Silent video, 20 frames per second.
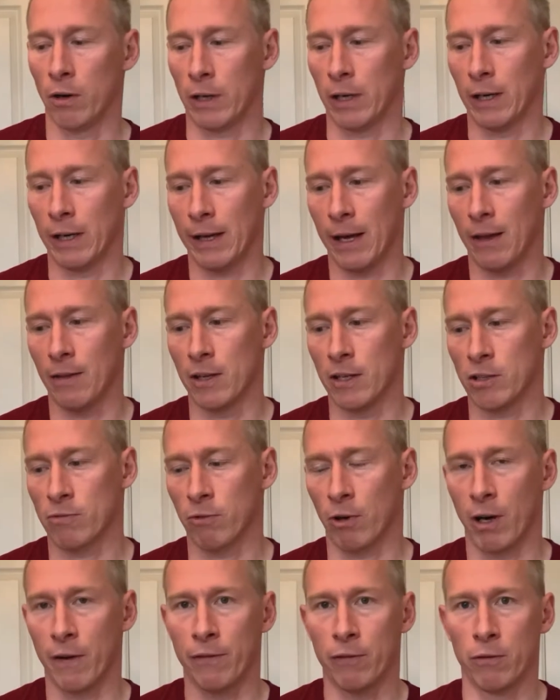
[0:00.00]
gonna get this
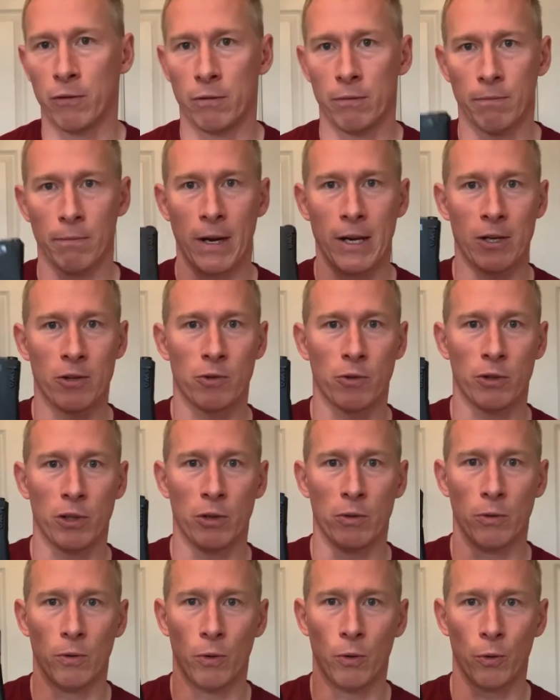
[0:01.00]
rifle, make sure
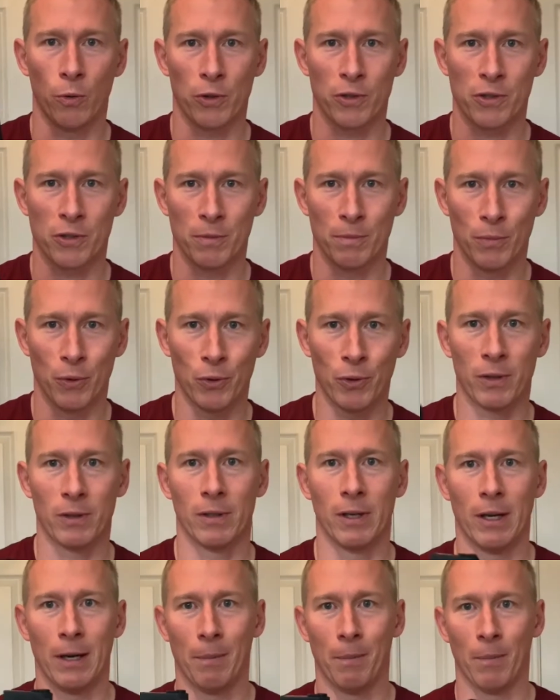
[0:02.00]
you order some more.
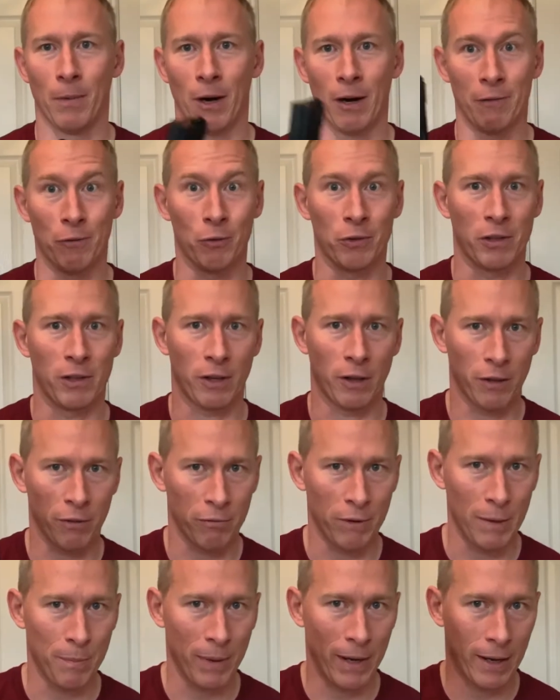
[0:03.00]
Um, I've ordered a
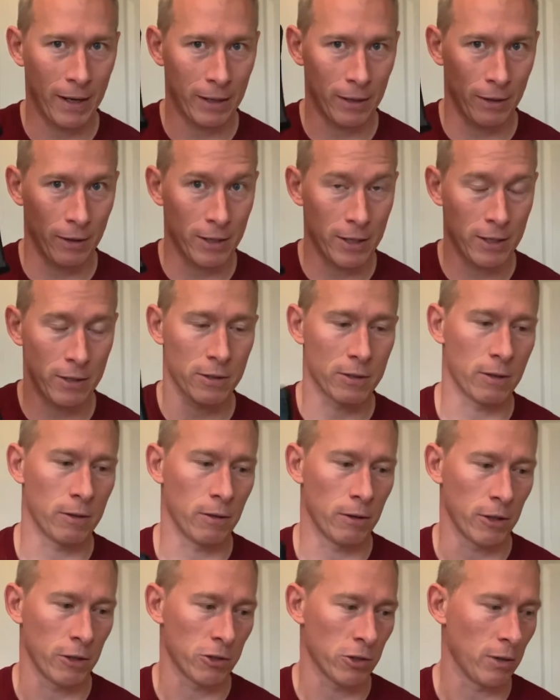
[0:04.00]
three pack of these,
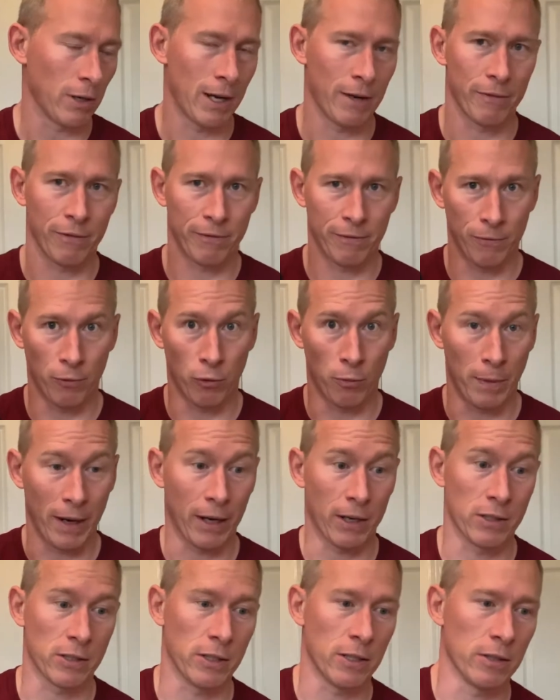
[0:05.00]
so I should have four
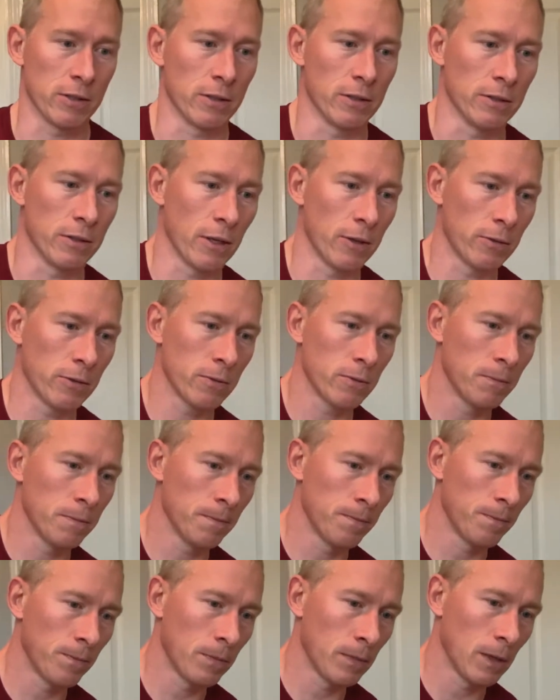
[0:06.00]
magazines in total.
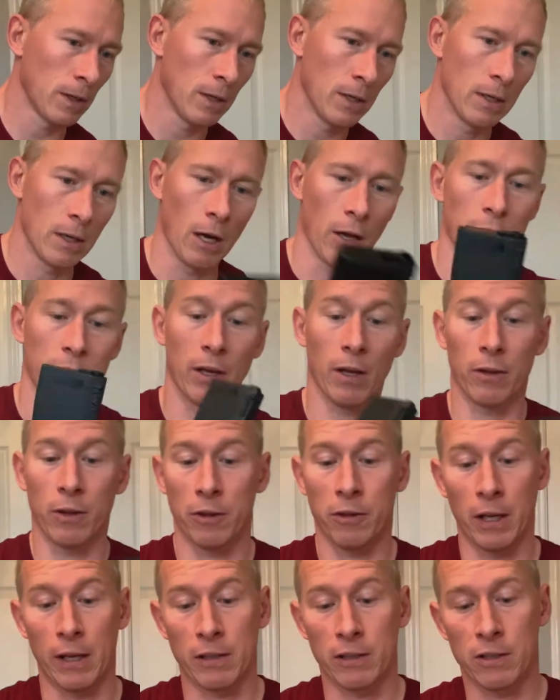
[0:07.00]
Uh, the other
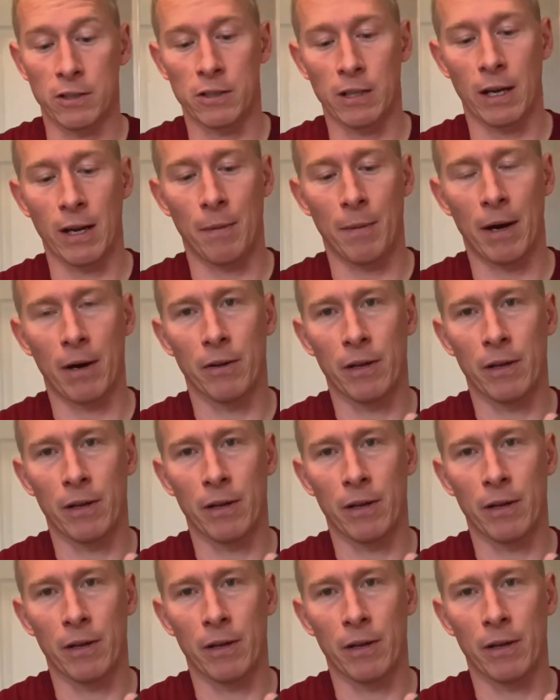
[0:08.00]
thing to say about